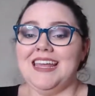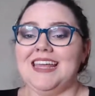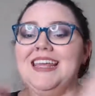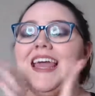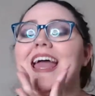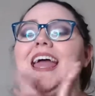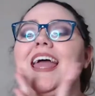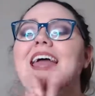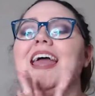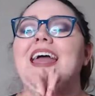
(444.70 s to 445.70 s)

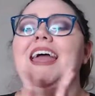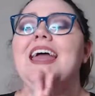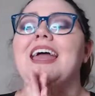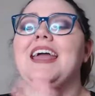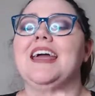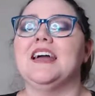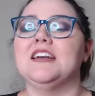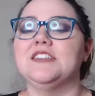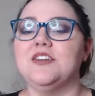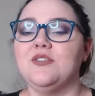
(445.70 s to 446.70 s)
yay!
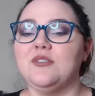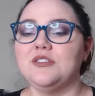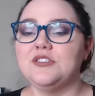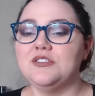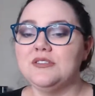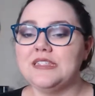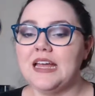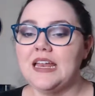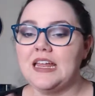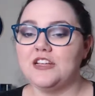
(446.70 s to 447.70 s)
So Sue
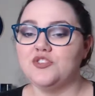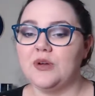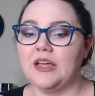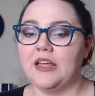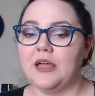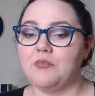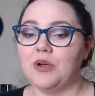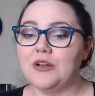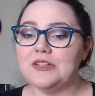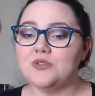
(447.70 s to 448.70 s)
said, enjoying
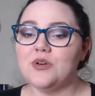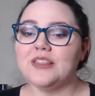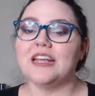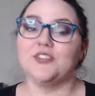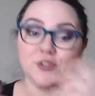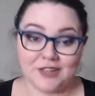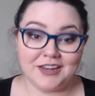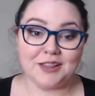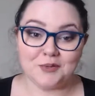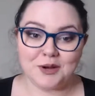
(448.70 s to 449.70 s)
embroidery school. Thanks for
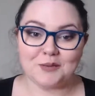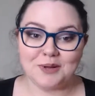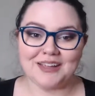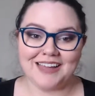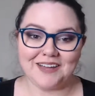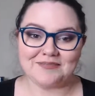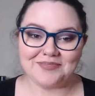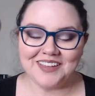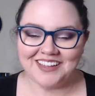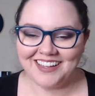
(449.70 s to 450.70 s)
sending the workbook. Yeah.
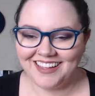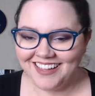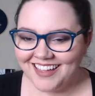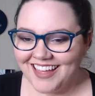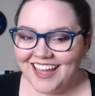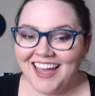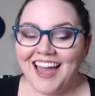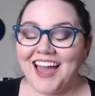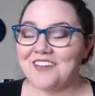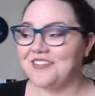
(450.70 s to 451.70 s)

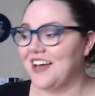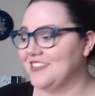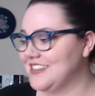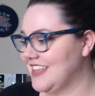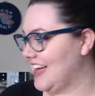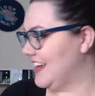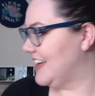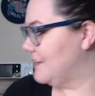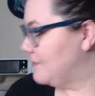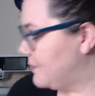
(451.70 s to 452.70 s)
I found that,
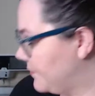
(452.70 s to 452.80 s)
come